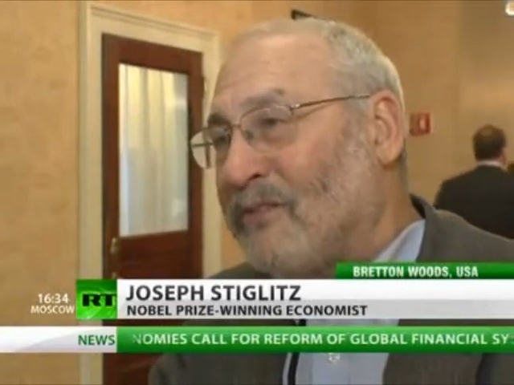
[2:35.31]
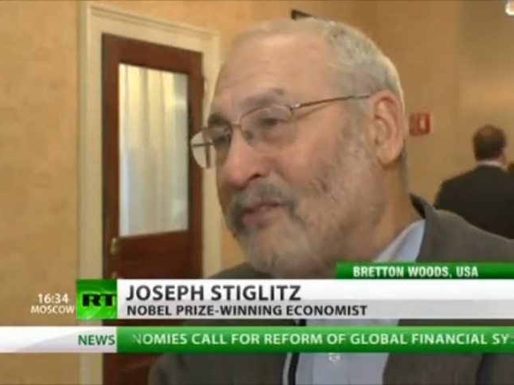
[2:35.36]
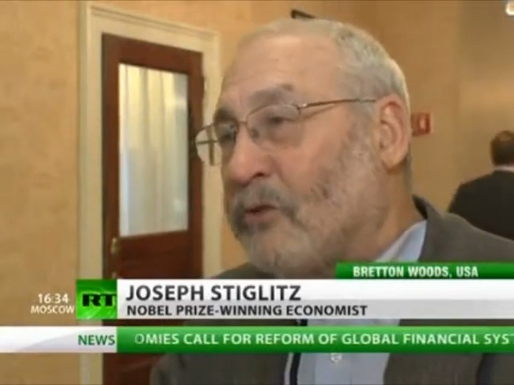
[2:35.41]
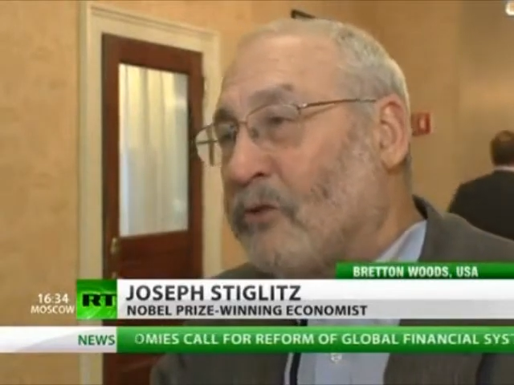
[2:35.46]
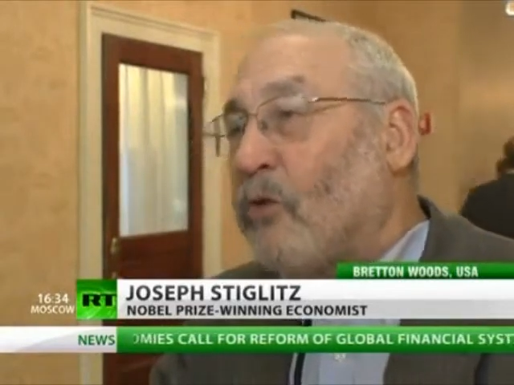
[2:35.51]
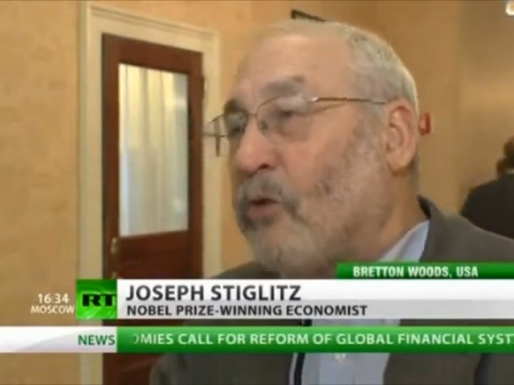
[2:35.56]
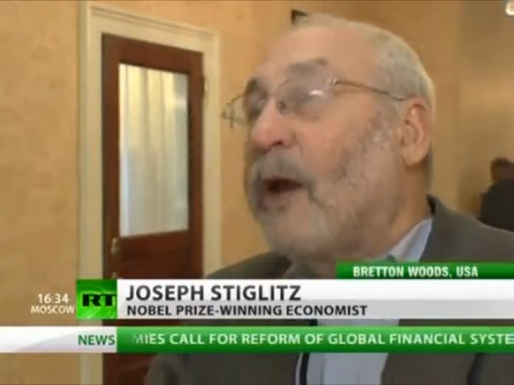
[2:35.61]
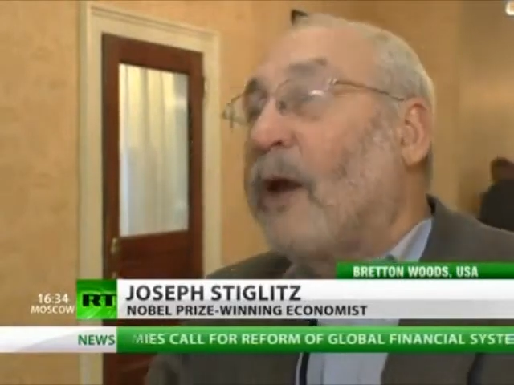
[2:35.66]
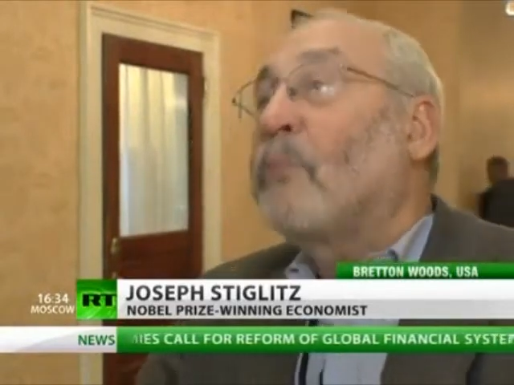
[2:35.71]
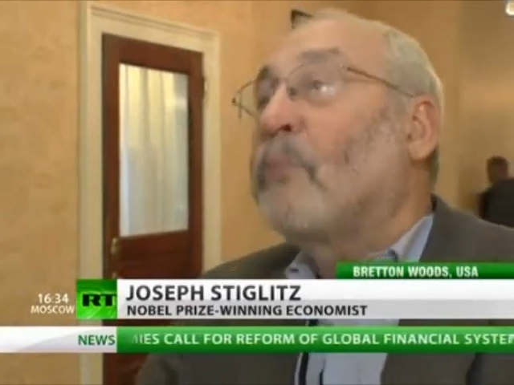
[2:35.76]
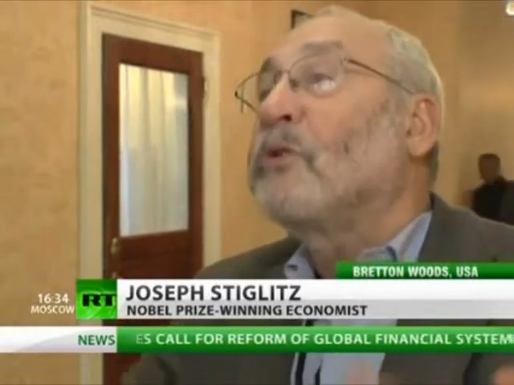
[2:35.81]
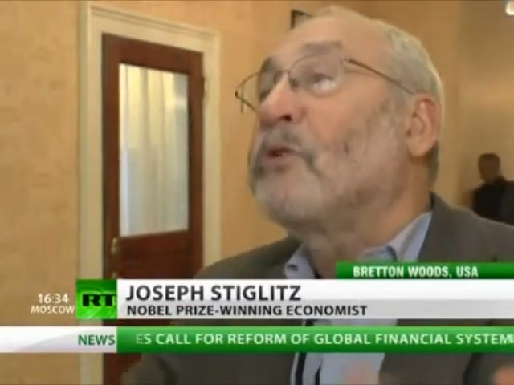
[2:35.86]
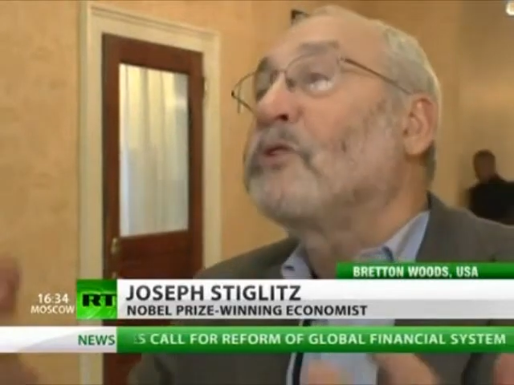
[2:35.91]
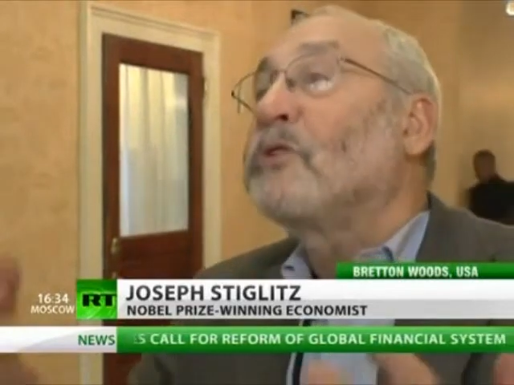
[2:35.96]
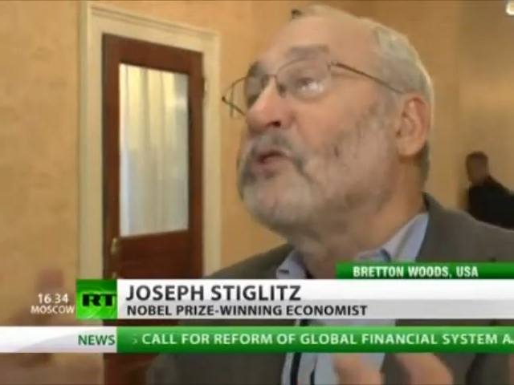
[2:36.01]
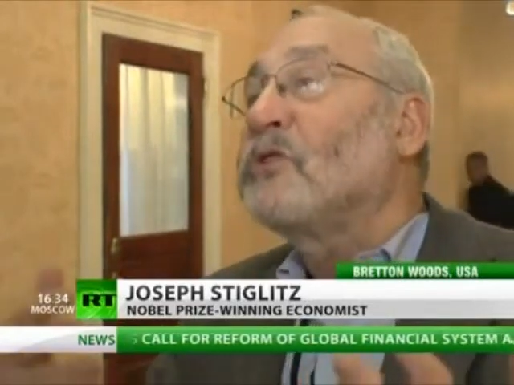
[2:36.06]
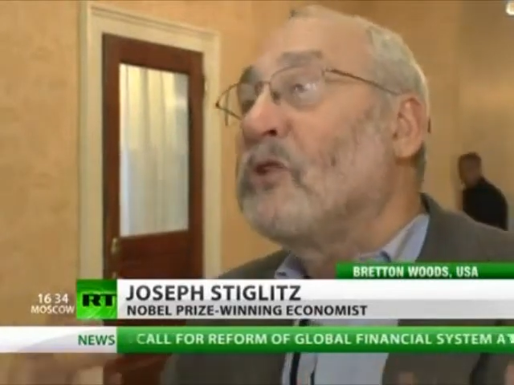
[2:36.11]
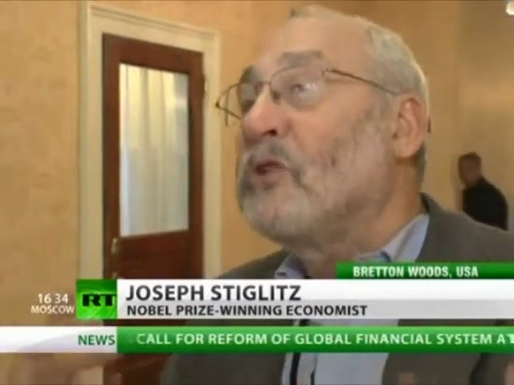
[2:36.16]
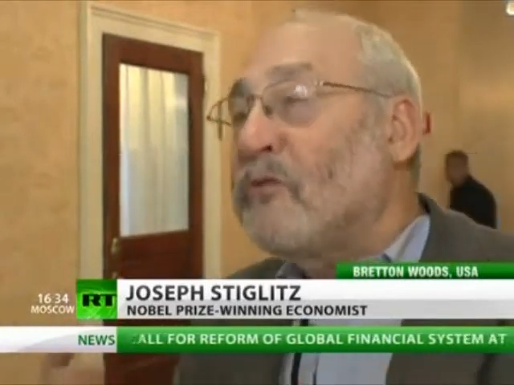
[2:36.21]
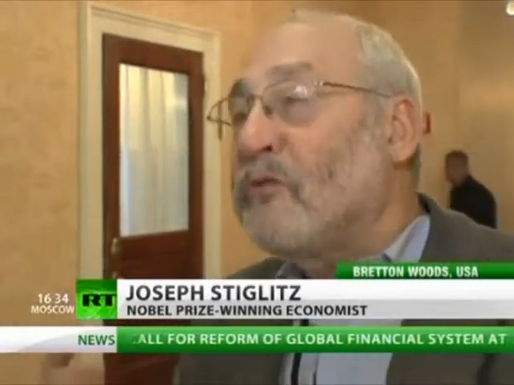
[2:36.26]
to try to
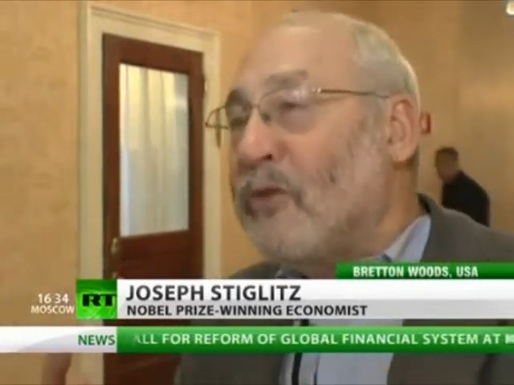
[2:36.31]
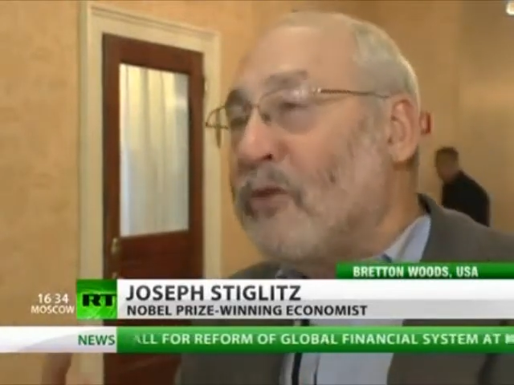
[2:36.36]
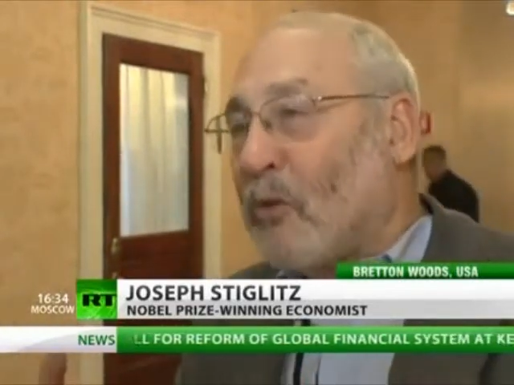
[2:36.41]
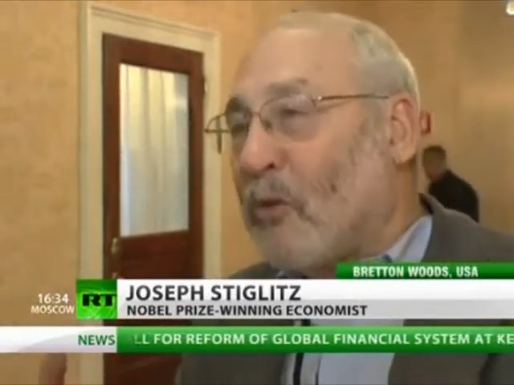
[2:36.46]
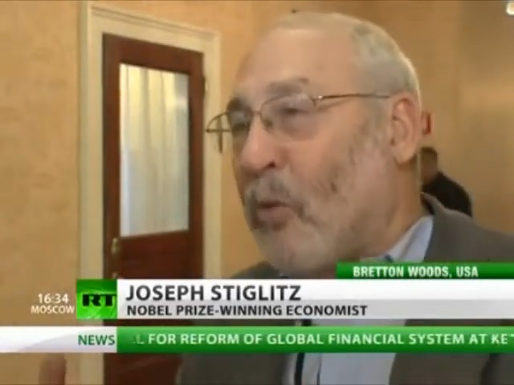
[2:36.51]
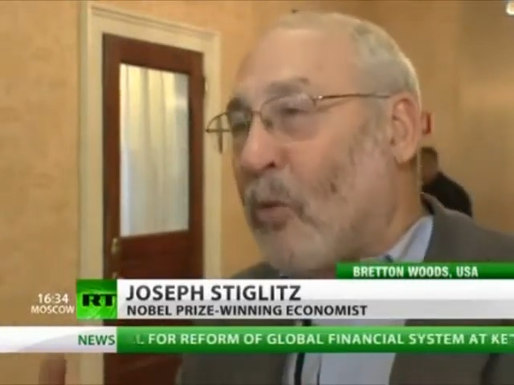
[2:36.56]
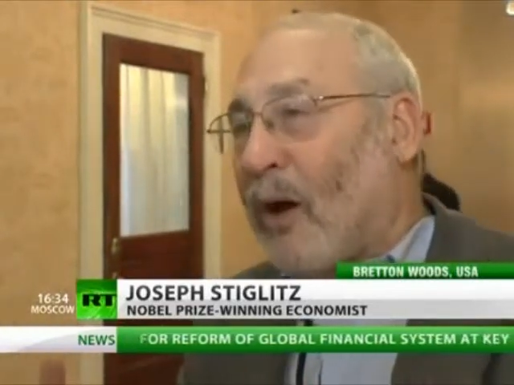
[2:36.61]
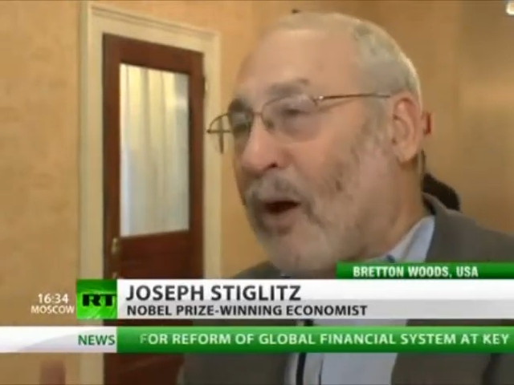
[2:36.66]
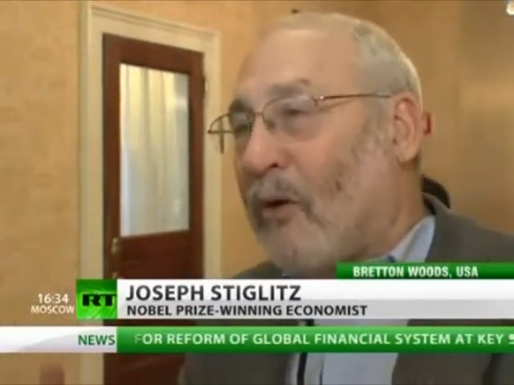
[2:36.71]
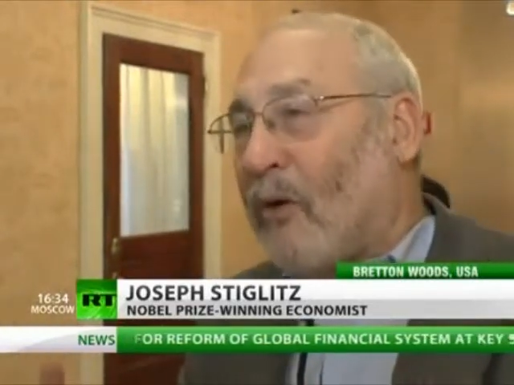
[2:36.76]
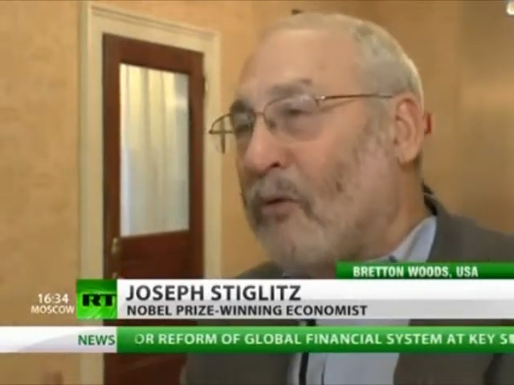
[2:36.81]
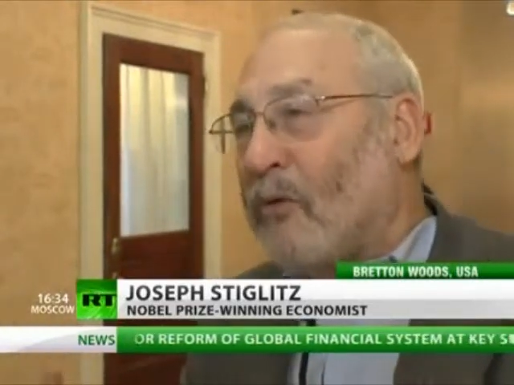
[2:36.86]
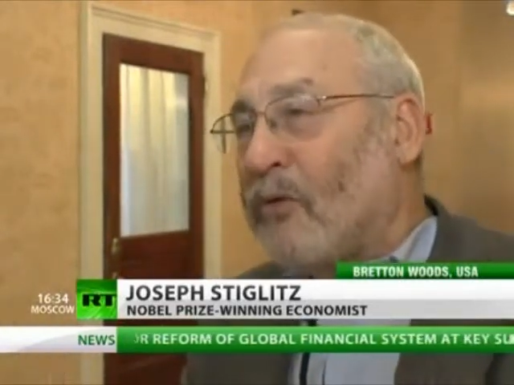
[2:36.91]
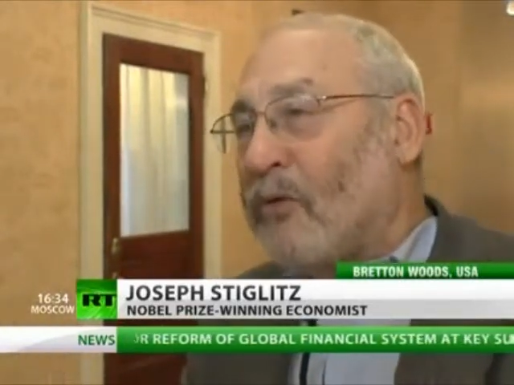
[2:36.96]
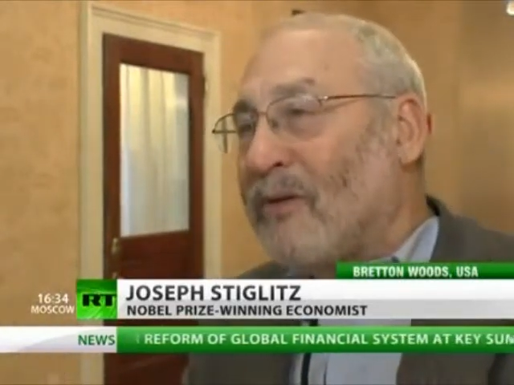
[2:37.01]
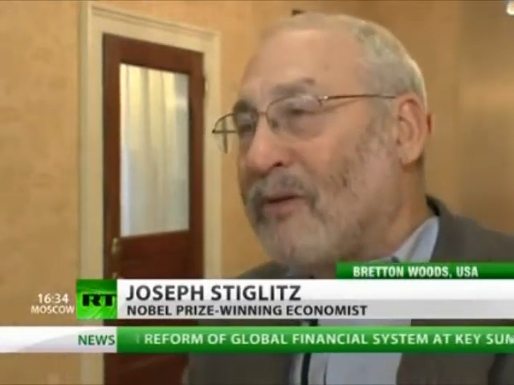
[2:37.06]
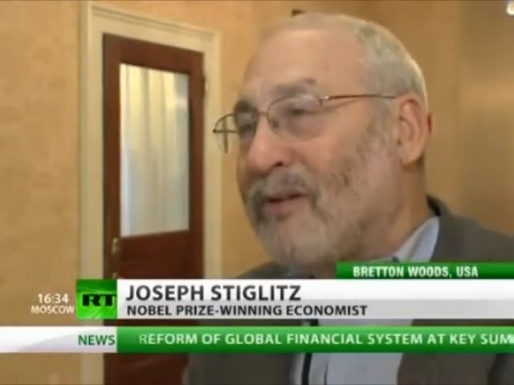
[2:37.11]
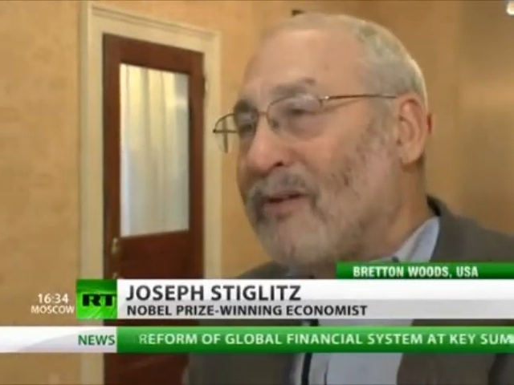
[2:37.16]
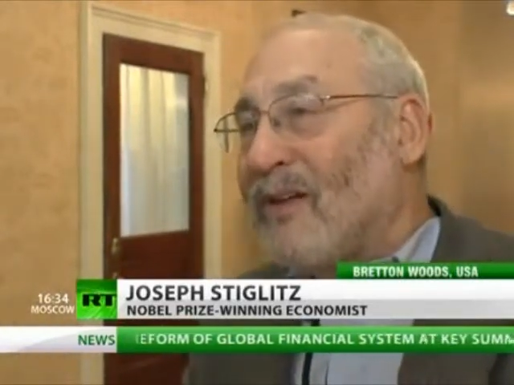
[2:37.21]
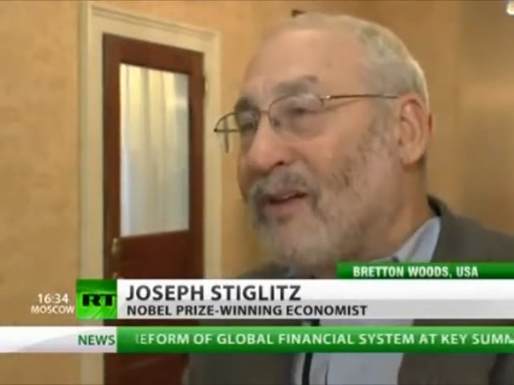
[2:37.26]
preserve their
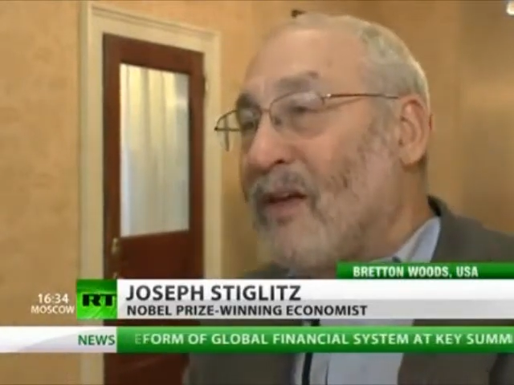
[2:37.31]
wealth,